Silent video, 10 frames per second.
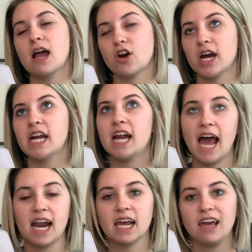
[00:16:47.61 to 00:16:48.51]
granted I
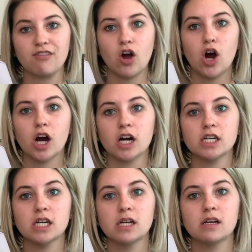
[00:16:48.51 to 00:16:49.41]
had a gift
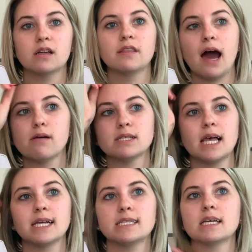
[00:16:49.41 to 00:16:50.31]
card that was
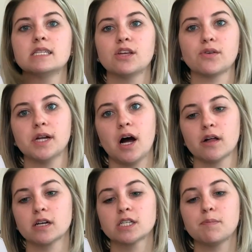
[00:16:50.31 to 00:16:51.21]
like
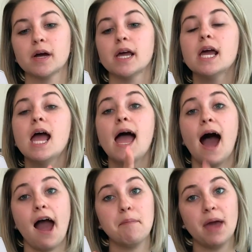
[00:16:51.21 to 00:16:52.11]
$63, but
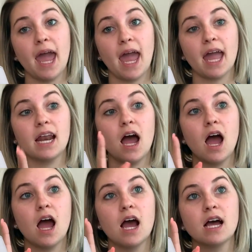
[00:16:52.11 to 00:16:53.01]
I paid
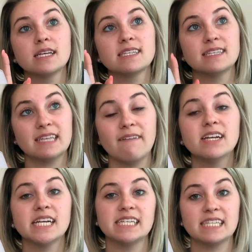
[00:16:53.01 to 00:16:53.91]

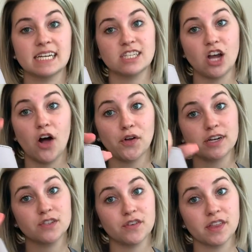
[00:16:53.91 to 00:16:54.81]

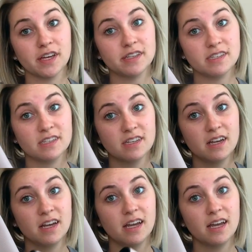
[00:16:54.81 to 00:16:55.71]
$76 for this
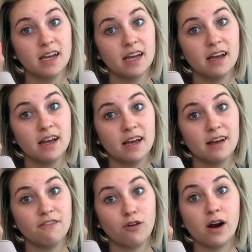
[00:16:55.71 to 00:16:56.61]

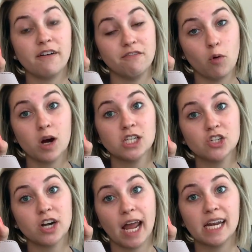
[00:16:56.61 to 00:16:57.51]
for a
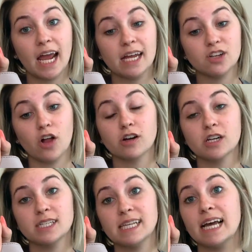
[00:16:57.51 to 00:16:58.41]

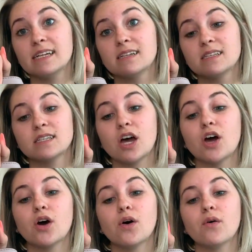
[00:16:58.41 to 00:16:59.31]
$488 set.
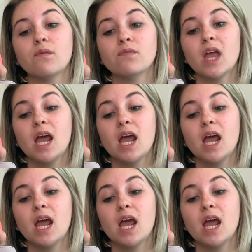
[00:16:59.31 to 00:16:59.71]
So